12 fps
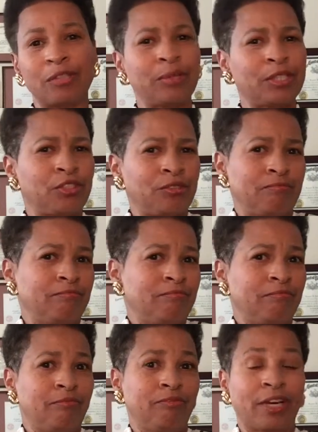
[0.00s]
and which,
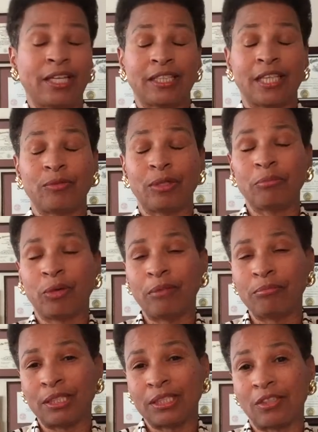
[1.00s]
frankly, at one
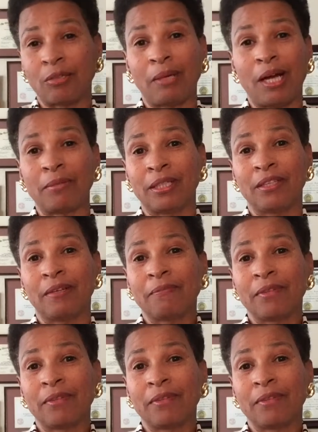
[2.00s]
point, President Obama